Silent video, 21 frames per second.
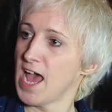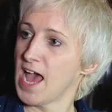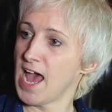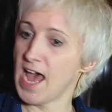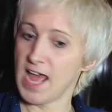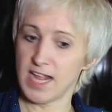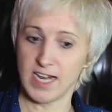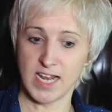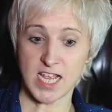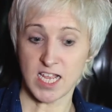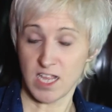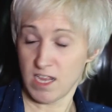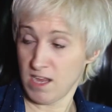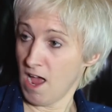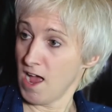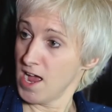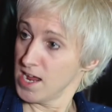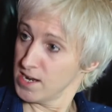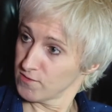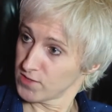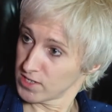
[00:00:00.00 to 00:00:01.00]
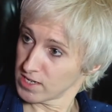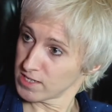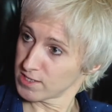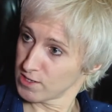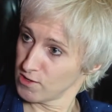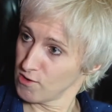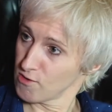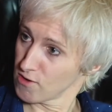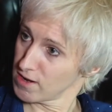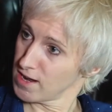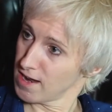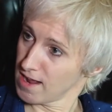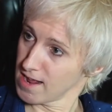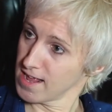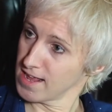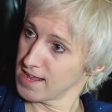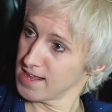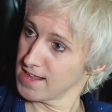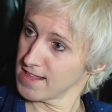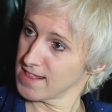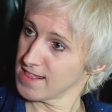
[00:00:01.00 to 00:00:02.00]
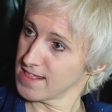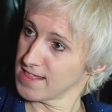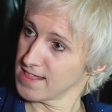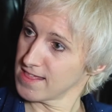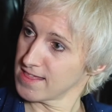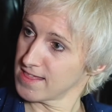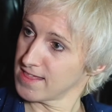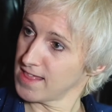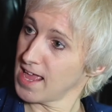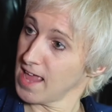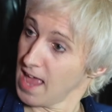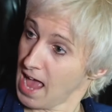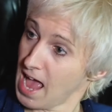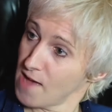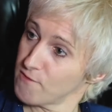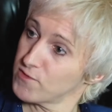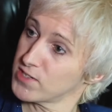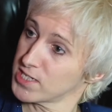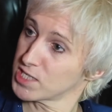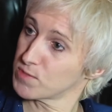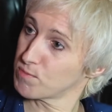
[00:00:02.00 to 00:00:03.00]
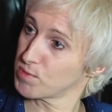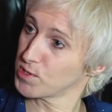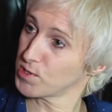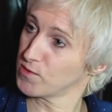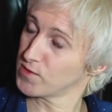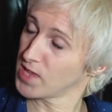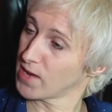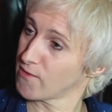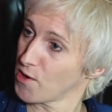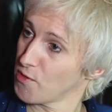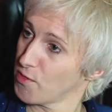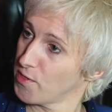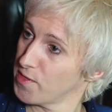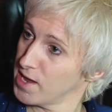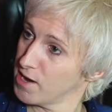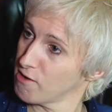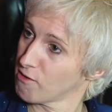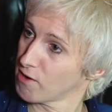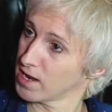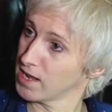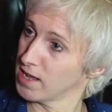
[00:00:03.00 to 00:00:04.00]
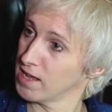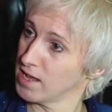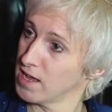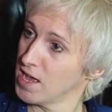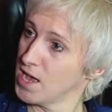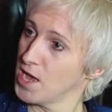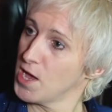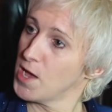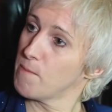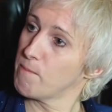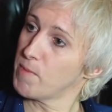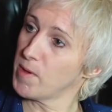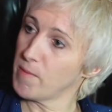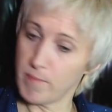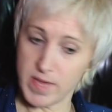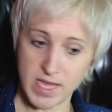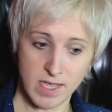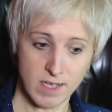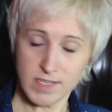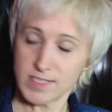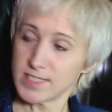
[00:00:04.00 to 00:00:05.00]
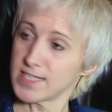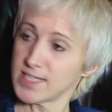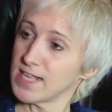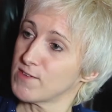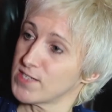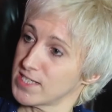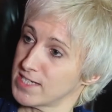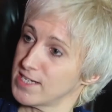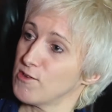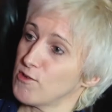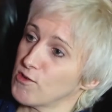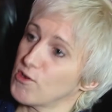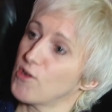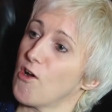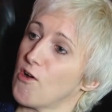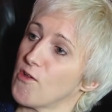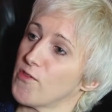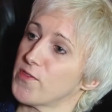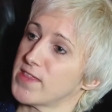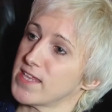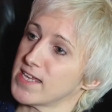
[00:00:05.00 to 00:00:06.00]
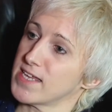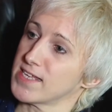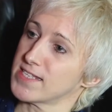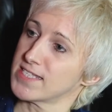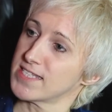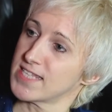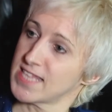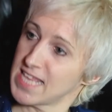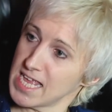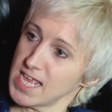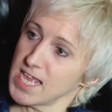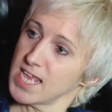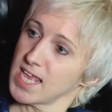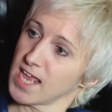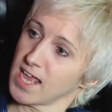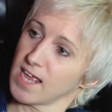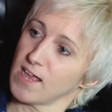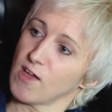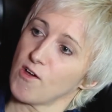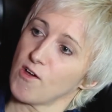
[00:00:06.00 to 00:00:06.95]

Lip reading: and it kind of does look like they have disproved their own theory, but because they've still got this thinking